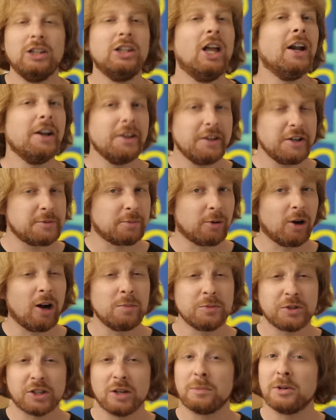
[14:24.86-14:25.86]
A lot of these
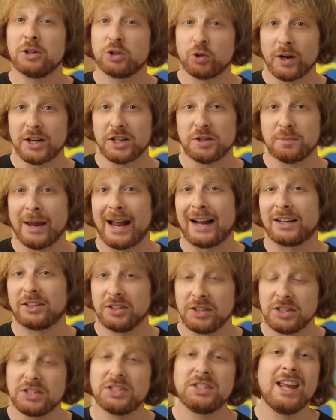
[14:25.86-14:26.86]
problems can be traced back
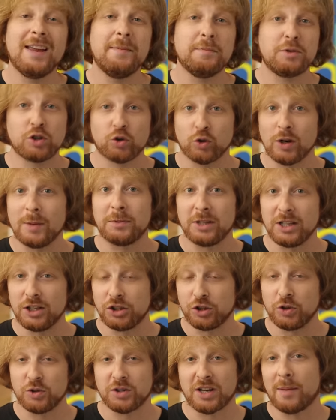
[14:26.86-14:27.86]
to the same script
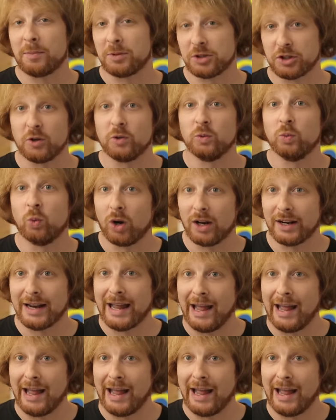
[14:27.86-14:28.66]
issues episode 1